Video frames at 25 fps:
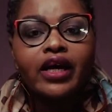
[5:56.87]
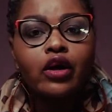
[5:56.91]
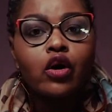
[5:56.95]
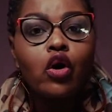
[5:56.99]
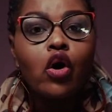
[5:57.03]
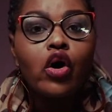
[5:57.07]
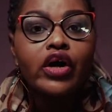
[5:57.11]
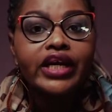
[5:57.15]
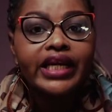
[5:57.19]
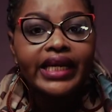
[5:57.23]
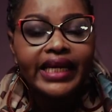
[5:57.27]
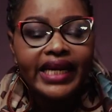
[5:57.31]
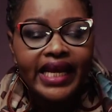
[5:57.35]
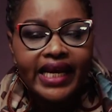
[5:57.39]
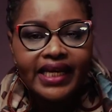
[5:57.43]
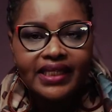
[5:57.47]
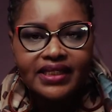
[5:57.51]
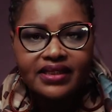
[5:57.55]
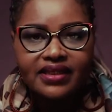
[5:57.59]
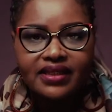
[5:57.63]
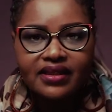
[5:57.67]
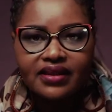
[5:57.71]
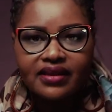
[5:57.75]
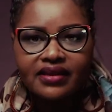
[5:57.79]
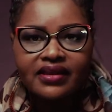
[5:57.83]

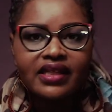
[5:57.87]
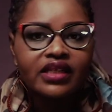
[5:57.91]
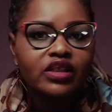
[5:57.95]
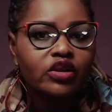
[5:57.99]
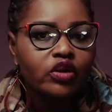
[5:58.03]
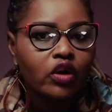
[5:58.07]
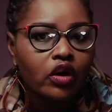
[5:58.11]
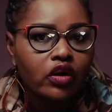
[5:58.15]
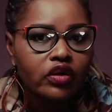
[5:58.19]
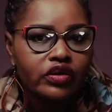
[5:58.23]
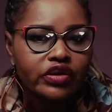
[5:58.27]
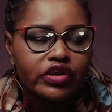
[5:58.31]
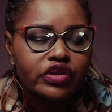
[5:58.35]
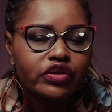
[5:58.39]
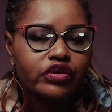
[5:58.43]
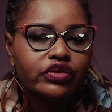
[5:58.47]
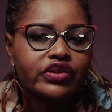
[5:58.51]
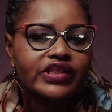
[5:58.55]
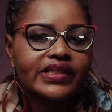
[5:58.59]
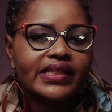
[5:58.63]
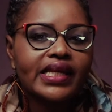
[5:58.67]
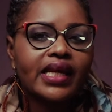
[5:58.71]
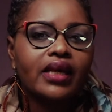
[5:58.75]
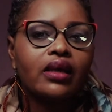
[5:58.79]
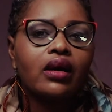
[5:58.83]
connect the dots to
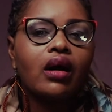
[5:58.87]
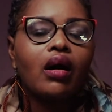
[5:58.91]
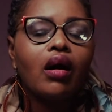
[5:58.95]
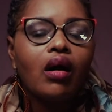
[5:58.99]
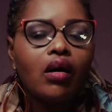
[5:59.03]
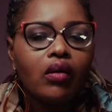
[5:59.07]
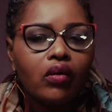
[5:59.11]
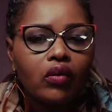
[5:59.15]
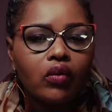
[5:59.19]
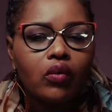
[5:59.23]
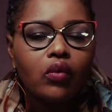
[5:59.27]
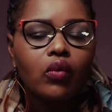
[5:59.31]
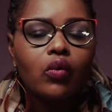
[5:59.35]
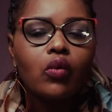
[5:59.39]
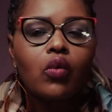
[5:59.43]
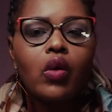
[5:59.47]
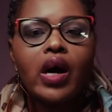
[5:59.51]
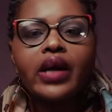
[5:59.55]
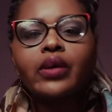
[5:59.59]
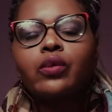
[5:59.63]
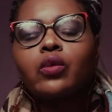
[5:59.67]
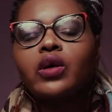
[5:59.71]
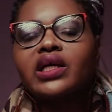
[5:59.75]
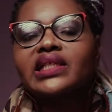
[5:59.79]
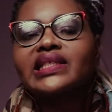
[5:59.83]
say,
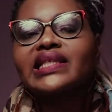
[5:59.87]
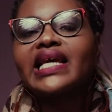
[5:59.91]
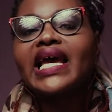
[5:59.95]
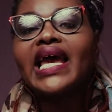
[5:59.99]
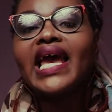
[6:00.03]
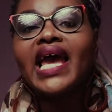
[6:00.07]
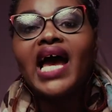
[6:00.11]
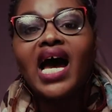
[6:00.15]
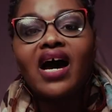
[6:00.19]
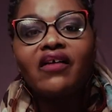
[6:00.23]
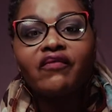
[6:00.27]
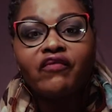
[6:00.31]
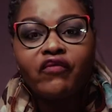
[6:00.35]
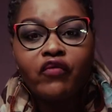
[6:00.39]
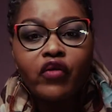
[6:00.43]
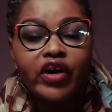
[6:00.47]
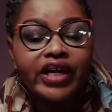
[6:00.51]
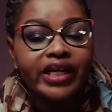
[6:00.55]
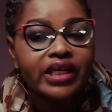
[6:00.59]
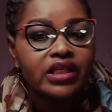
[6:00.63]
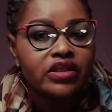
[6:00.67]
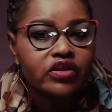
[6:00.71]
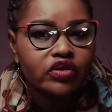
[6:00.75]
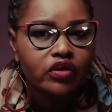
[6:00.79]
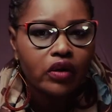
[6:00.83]
what was her
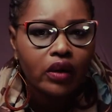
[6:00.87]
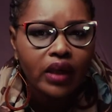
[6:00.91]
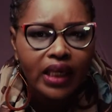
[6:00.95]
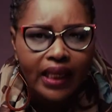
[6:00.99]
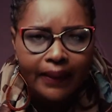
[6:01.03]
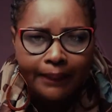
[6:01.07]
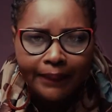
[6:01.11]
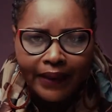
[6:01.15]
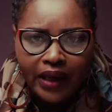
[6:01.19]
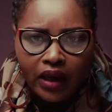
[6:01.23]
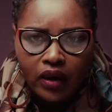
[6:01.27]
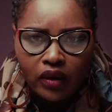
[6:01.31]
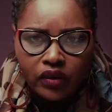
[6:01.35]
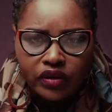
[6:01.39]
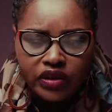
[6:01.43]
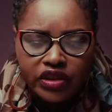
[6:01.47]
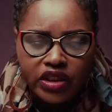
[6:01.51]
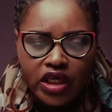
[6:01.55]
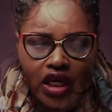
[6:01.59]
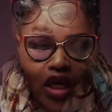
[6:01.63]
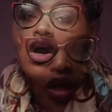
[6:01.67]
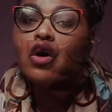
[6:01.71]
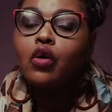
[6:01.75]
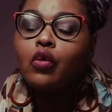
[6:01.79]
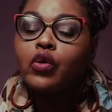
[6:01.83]
avoidance all about?
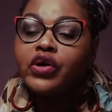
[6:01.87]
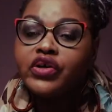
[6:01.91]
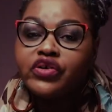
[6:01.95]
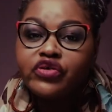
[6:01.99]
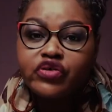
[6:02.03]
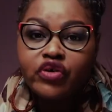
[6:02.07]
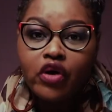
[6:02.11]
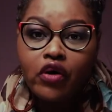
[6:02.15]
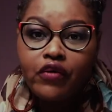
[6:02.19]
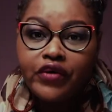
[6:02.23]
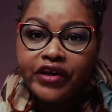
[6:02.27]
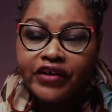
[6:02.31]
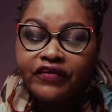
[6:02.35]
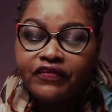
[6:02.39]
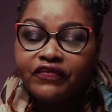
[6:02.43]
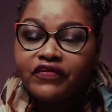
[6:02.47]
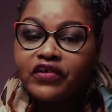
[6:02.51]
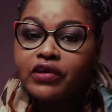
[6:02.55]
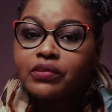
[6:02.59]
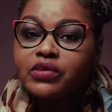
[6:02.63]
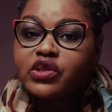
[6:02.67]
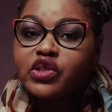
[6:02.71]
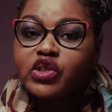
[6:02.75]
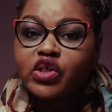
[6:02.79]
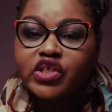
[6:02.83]
Withdrawing
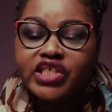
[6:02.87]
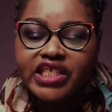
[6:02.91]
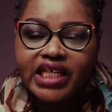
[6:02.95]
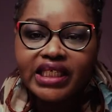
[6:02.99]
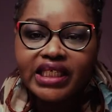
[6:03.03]
from social